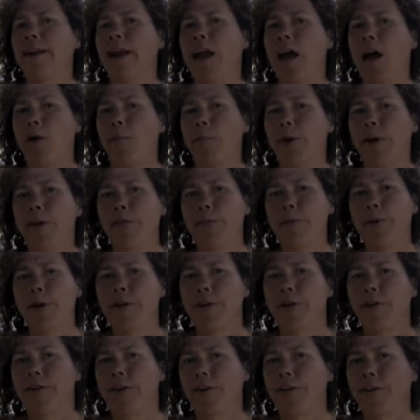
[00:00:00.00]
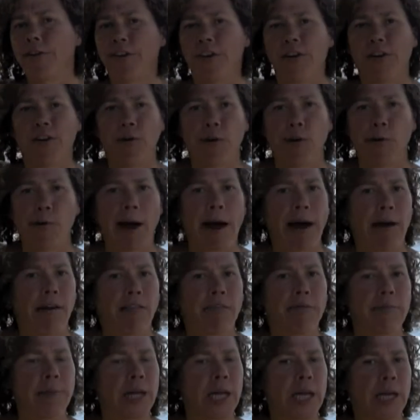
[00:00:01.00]
at how much material she drew out
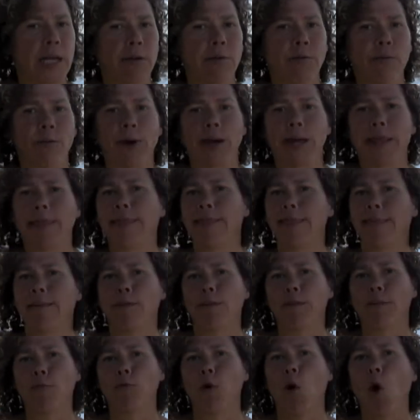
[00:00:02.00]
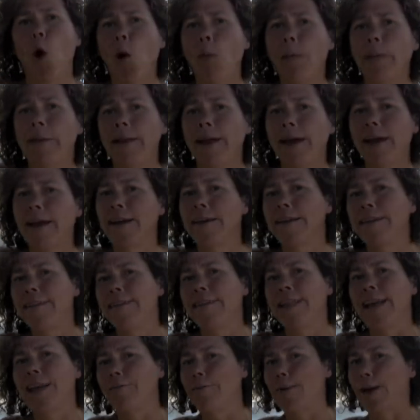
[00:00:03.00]
of me with role plays
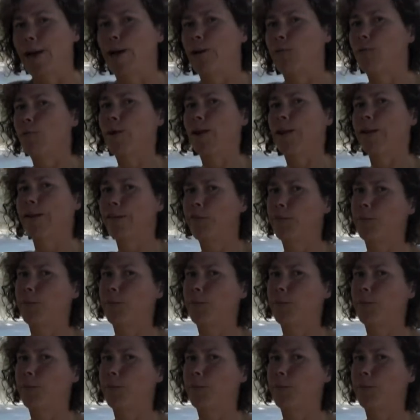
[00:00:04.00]
that made it really